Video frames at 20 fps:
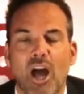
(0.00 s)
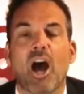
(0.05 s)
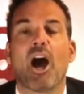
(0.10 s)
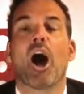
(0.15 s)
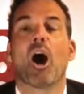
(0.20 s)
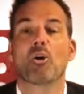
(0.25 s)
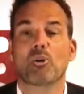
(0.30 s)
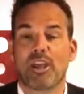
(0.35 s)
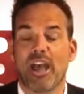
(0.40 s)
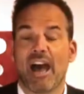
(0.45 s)

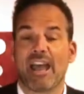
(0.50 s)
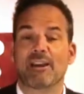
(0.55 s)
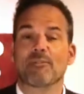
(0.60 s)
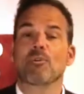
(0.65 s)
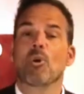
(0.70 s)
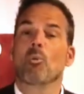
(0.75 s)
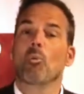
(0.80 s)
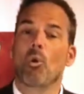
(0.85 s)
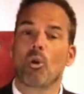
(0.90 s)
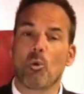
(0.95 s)
Okay,
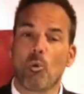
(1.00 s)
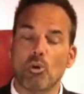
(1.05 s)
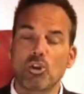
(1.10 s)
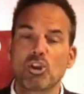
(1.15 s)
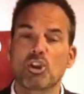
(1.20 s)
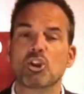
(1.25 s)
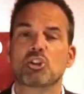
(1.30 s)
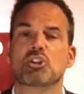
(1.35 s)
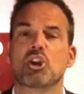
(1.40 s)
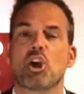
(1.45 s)
what I want
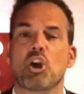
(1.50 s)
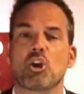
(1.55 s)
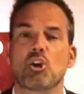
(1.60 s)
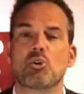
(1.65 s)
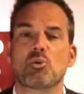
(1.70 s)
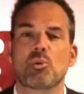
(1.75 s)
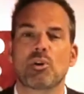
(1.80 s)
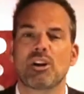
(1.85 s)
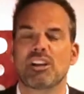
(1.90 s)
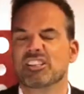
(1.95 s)
you to
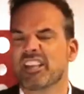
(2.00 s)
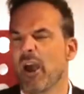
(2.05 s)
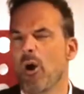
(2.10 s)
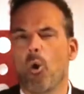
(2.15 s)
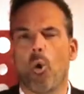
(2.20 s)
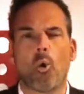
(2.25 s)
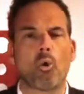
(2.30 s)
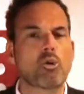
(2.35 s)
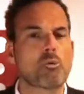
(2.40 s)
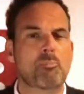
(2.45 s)
do is get
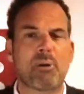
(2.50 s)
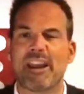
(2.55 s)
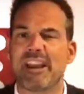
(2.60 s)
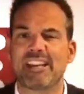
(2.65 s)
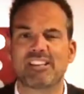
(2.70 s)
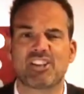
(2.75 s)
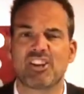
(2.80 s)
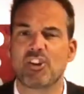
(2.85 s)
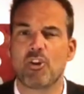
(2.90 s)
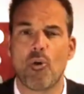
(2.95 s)
all the
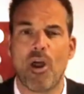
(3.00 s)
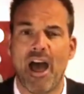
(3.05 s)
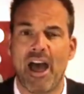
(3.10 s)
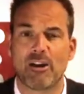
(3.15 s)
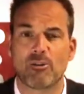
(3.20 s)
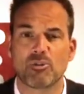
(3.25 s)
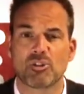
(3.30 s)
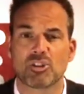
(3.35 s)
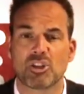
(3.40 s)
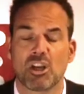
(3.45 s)
peas in your
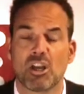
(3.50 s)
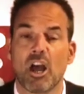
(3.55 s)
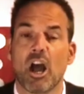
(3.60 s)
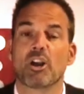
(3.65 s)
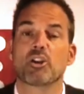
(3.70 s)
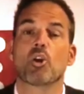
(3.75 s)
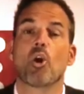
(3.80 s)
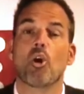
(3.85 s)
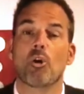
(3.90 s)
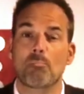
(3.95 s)
house and
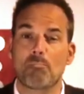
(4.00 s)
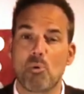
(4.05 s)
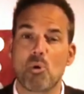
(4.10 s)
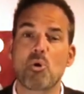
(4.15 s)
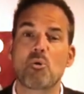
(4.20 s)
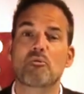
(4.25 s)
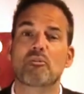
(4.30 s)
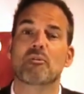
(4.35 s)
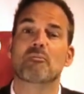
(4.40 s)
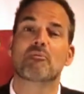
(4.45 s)
you've got to
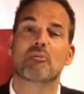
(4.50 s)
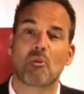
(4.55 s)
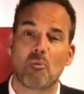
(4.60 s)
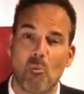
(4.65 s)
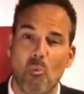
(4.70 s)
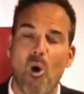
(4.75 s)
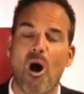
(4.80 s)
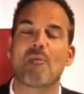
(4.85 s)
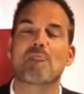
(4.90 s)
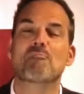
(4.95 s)
move them from
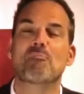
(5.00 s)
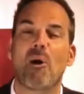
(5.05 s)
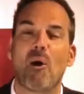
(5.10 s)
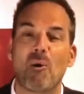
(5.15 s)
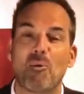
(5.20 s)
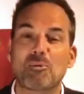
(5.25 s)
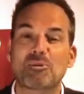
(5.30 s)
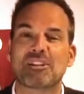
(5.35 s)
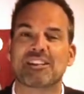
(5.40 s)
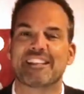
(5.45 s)
one
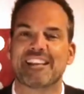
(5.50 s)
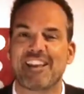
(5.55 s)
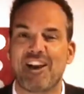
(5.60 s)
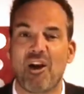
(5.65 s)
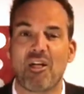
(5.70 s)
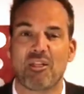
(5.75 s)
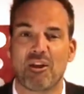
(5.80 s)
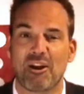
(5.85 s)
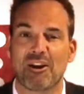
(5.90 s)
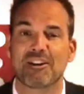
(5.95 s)
bowl to the
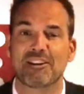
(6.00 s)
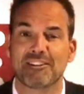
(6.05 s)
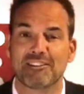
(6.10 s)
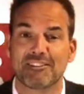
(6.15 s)
other.